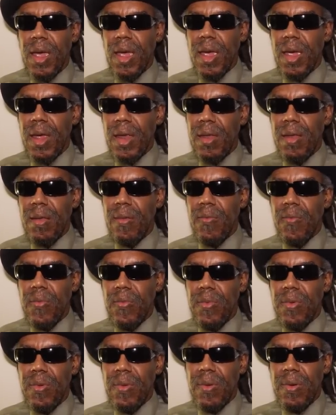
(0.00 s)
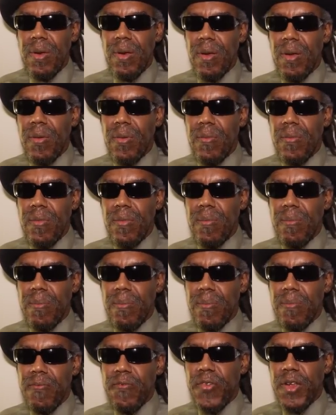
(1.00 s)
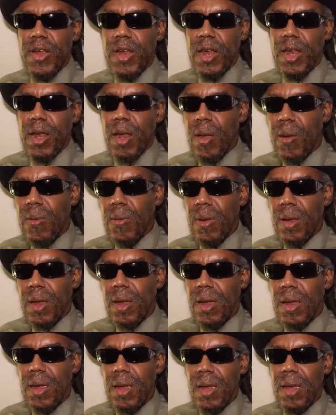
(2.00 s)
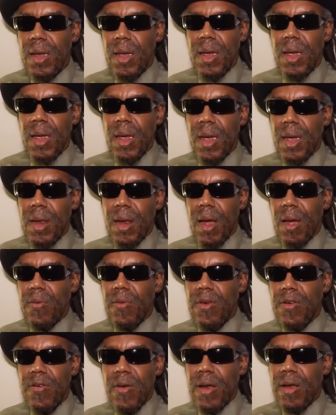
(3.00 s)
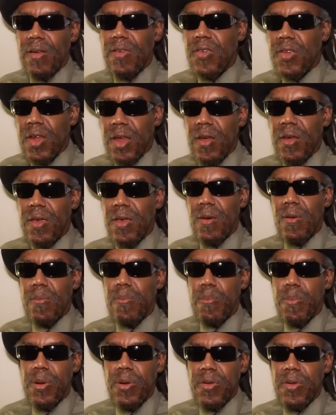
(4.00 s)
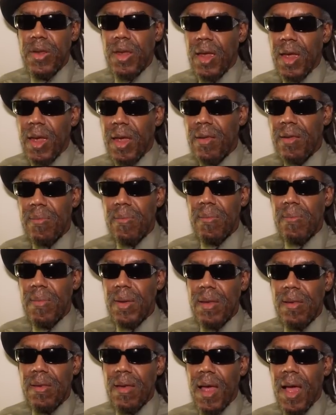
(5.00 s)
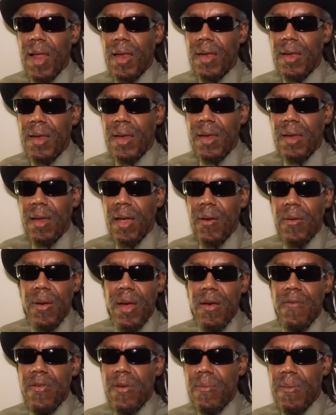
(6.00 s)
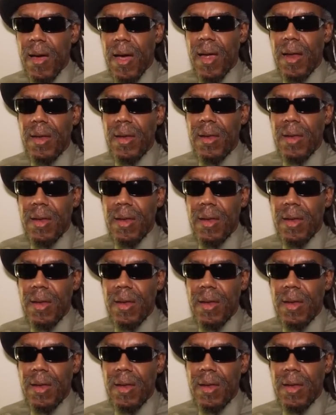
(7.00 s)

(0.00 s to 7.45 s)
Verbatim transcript: and, you know, feeling lonely and always trying to sell your pussy ass mentality on everybody.